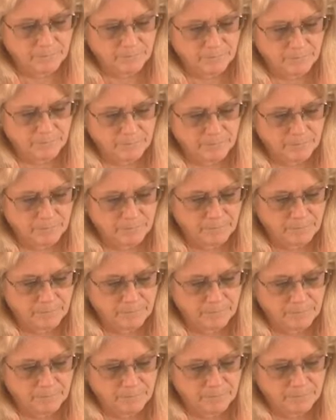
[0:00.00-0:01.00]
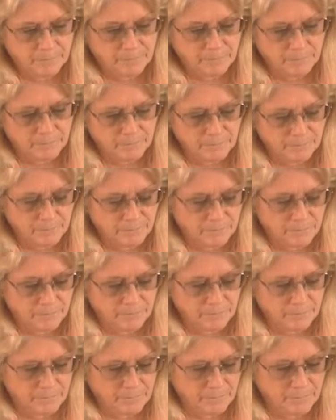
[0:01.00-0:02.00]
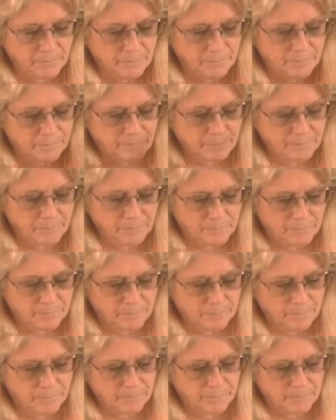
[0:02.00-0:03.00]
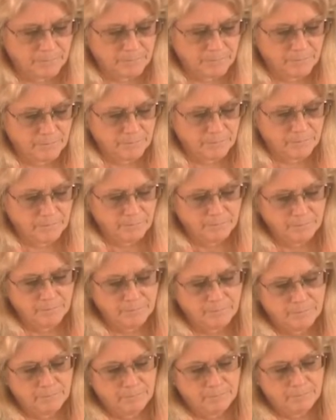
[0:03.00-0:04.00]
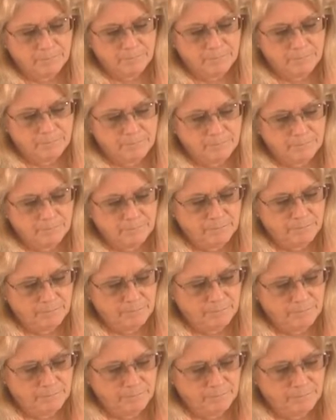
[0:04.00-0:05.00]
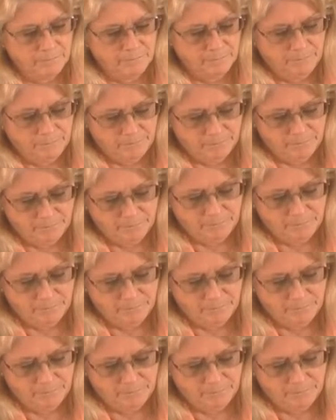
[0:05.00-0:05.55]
The person shown says nothing.